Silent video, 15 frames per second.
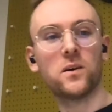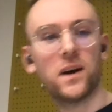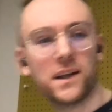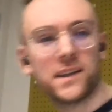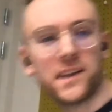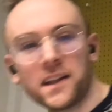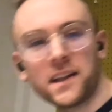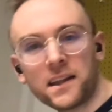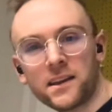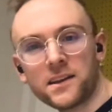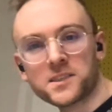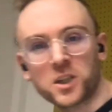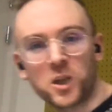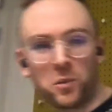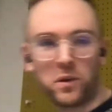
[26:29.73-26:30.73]
I think that there's a
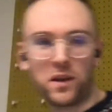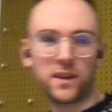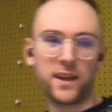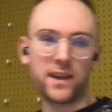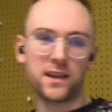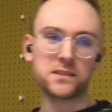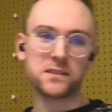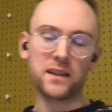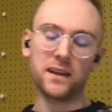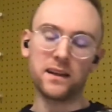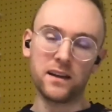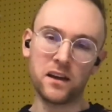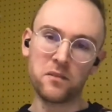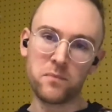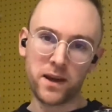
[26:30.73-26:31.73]
couple of things that
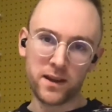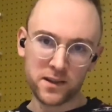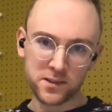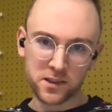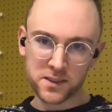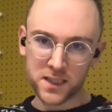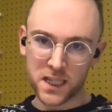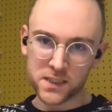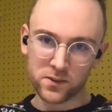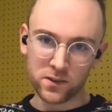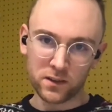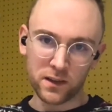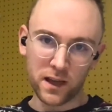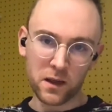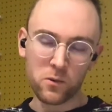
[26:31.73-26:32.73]
have made us successful.
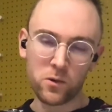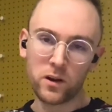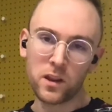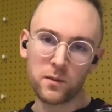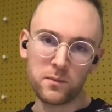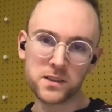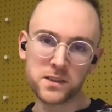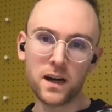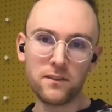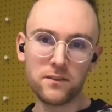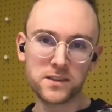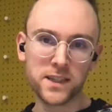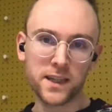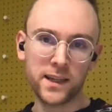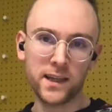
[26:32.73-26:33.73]
Like one of them is
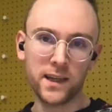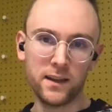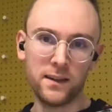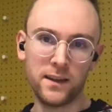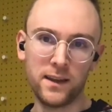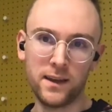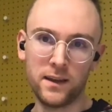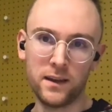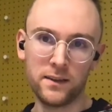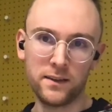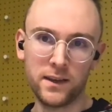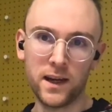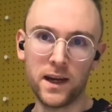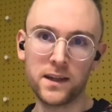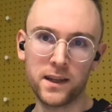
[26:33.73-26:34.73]
obviously the the, the
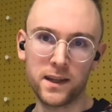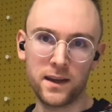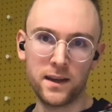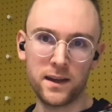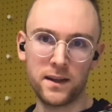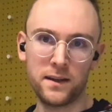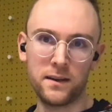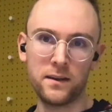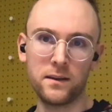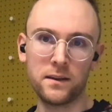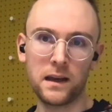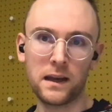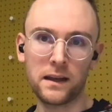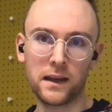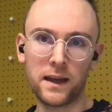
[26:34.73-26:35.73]
idea and,
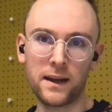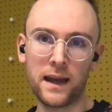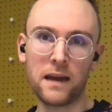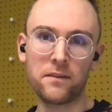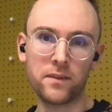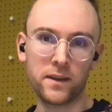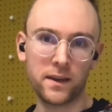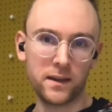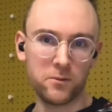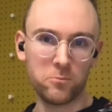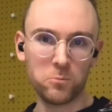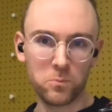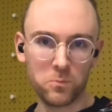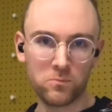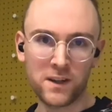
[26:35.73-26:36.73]
and and having it
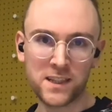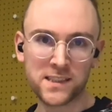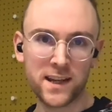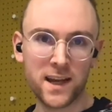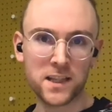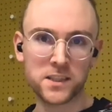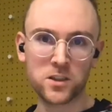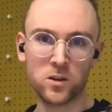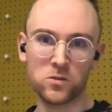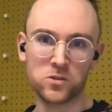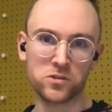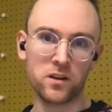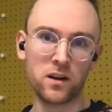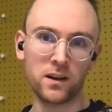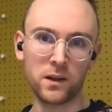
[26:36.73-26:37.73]
resonate so
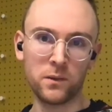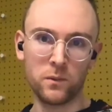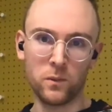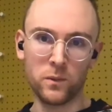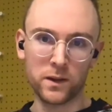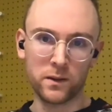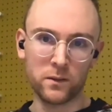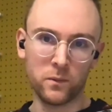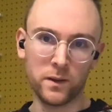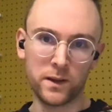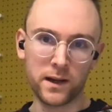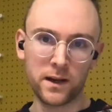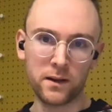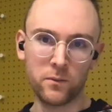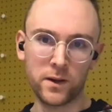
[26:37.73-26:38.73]
strongly with, with
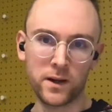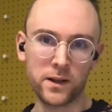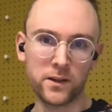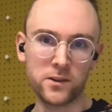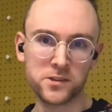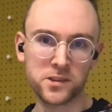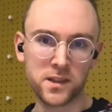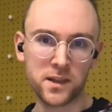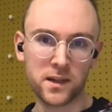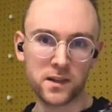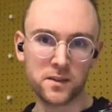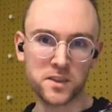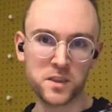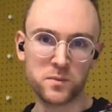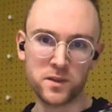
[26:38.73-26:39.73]
our with our users and our
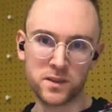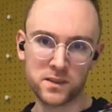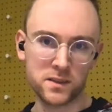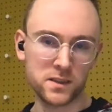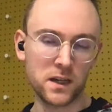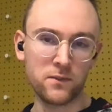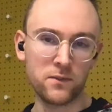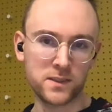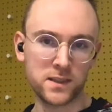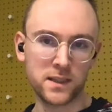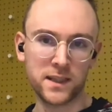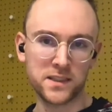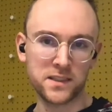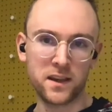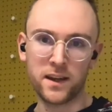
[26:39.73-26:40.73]
customers is obviously a
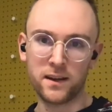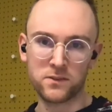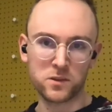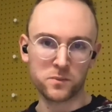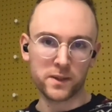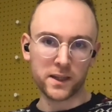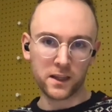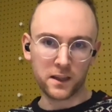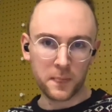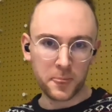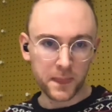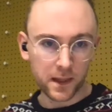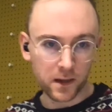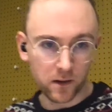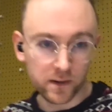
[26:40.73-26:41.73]
sign of something
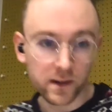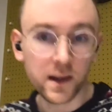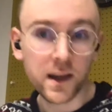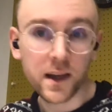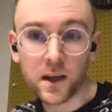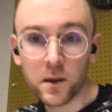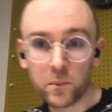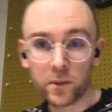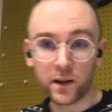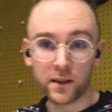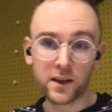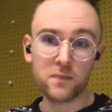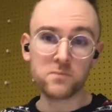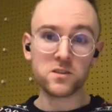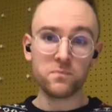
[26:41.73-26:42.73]
good. But in
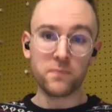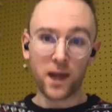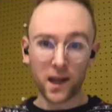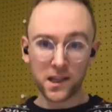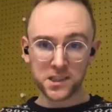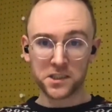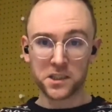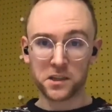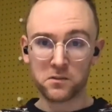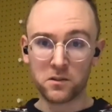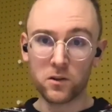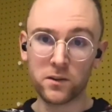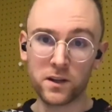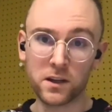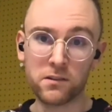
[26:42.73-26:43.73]
terms of managing the growth
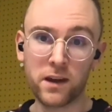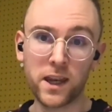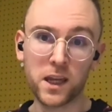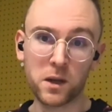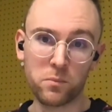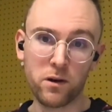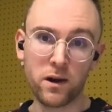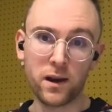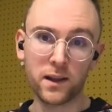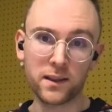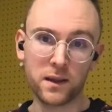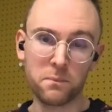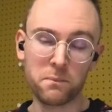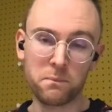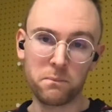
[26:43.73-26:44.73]
and creating a product that
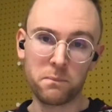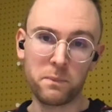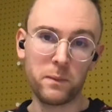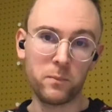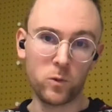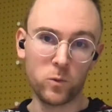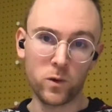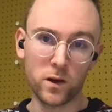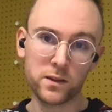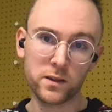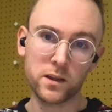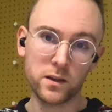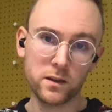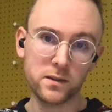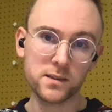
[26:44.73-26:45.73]
people want to
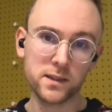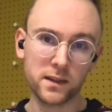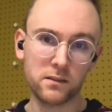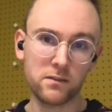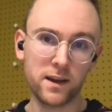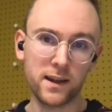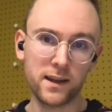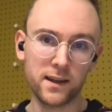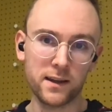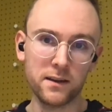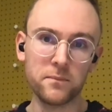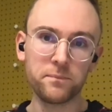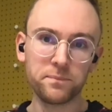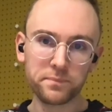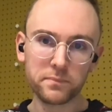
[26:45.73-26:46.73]
use and creating a
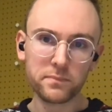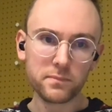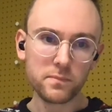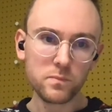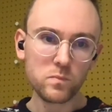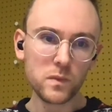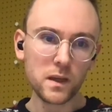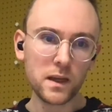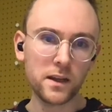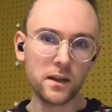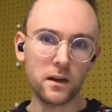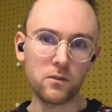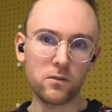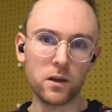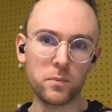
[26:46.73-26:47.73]
you know a
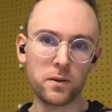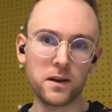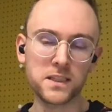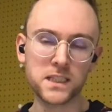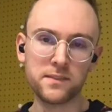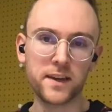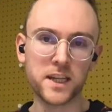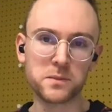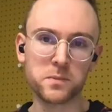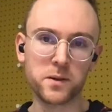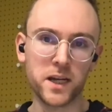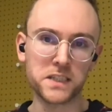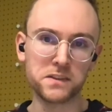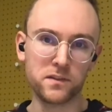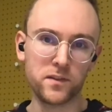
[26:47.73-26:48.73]
real positive
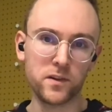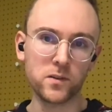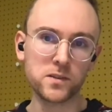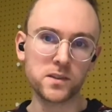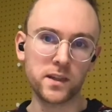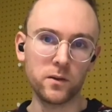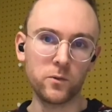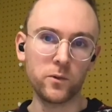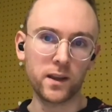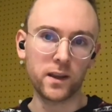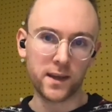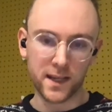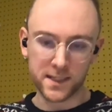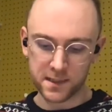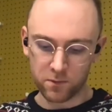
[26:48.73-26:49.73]
experience for folks you know one of the
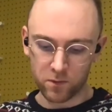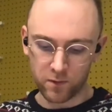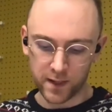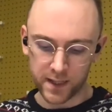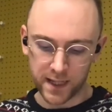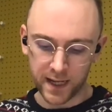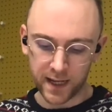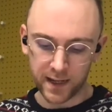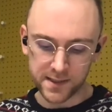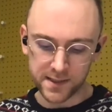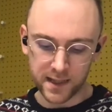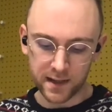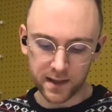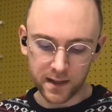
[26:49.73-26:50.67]
things that we're really keen is that